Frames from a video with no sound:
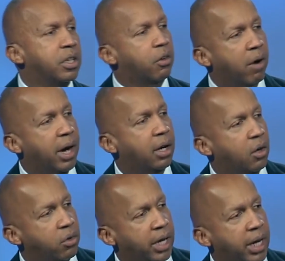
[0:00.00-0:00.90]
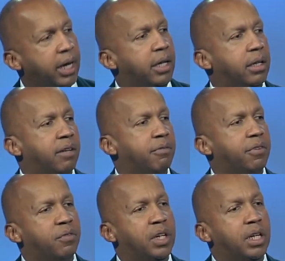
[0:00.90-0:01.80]
crack cocaine. At
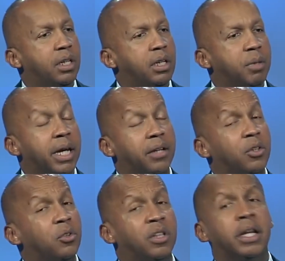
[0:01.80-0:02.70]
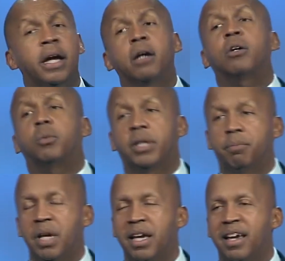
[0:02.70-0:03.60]
15, he began using
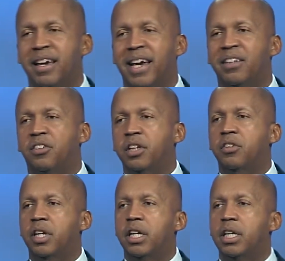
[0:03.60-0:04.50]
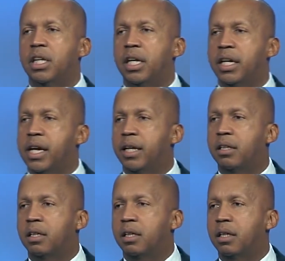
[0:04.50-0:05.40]
heroin. At 16, he had
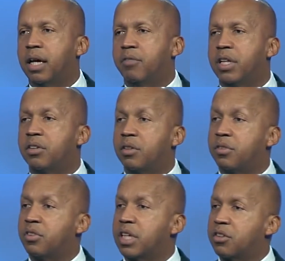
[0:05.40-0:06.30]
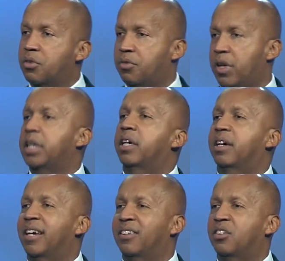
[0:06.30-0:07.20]
uh, evidence of
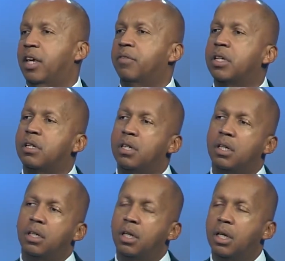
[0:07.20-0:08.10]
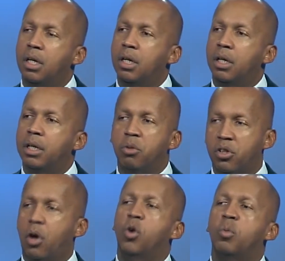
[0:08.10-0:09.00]
schizophrenia. At 17, he was
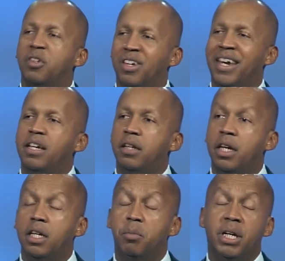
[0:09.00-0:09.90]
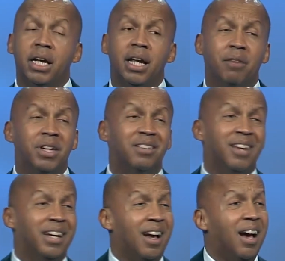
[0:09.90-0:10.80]
homeless. At 18, he began having
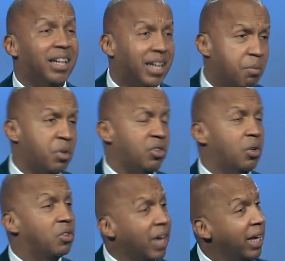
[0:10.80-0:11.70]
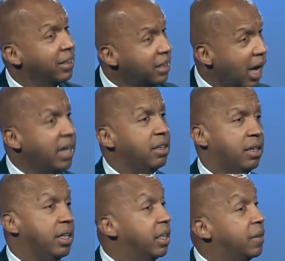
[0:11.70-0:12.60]
psychotic episodes. At
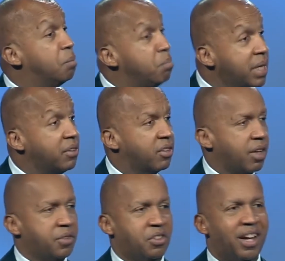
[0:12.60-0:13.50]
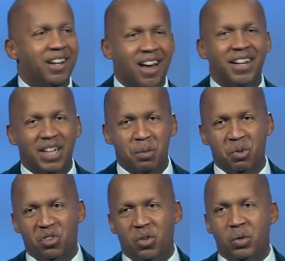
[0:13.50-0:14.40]
19, in the midst of a psychotic
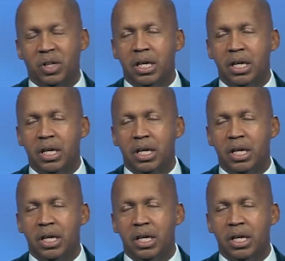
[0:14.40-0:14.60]
episode,